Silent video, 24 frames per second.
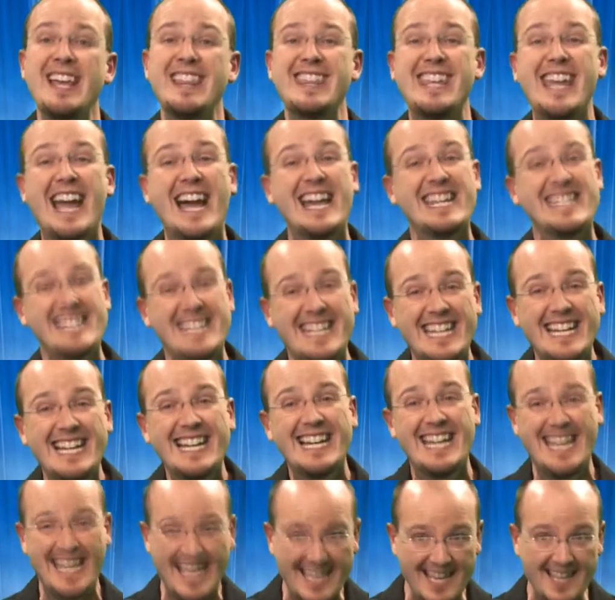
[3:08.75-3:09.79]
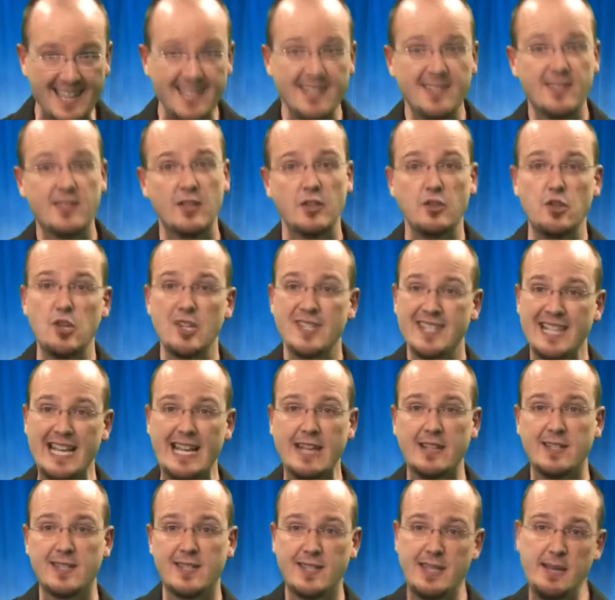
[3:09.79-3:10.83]
The idea is, just
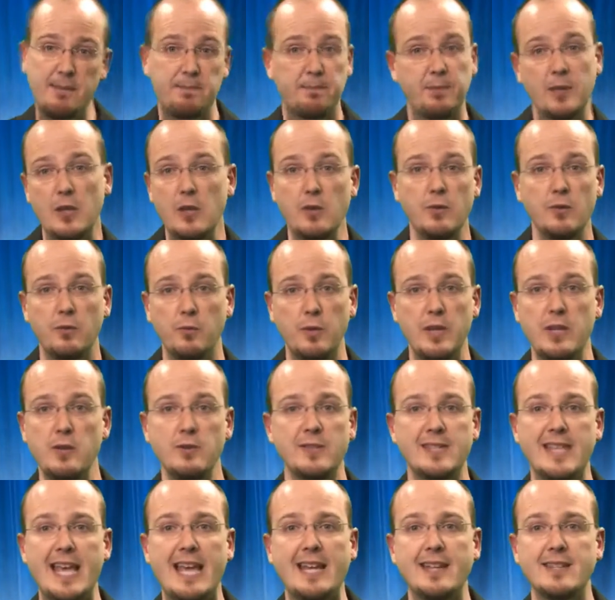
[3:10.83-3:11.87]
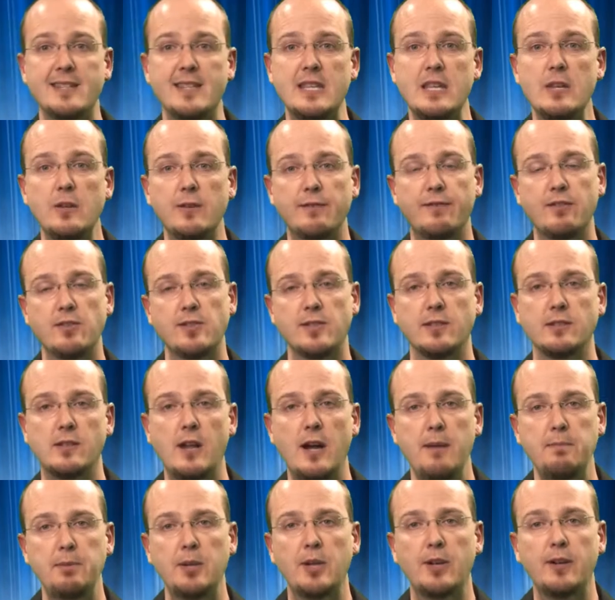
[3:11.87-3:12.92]
like SIP, we use that as the universal
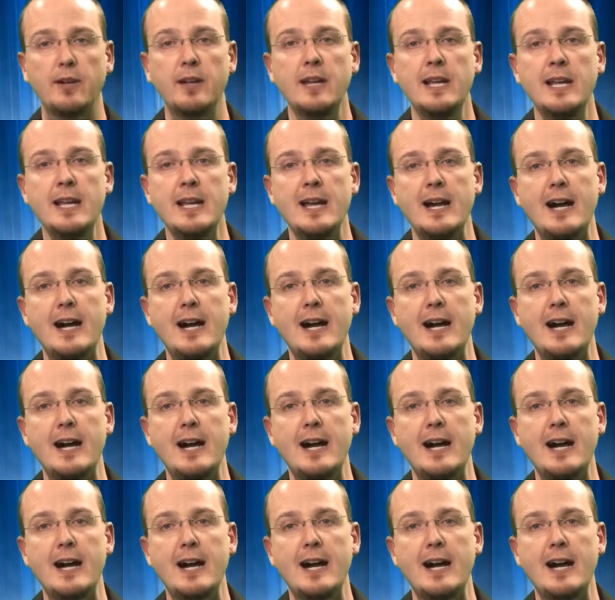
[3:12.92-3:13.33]
coupler,